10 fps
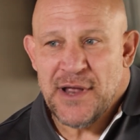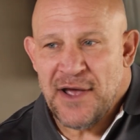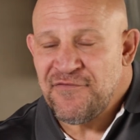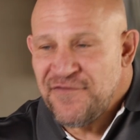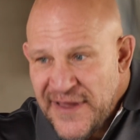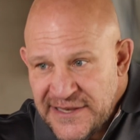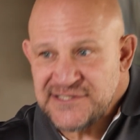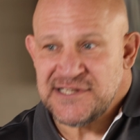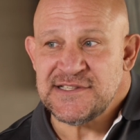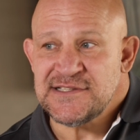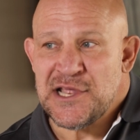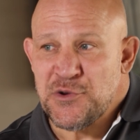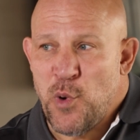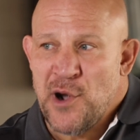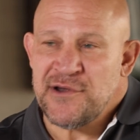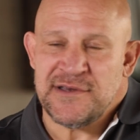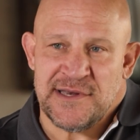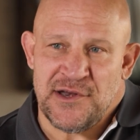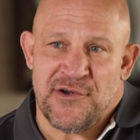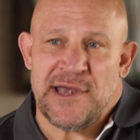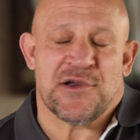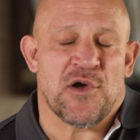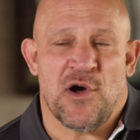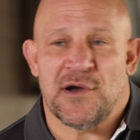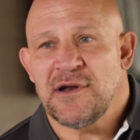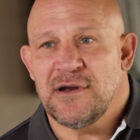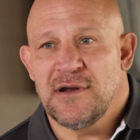offences that warranted a red card.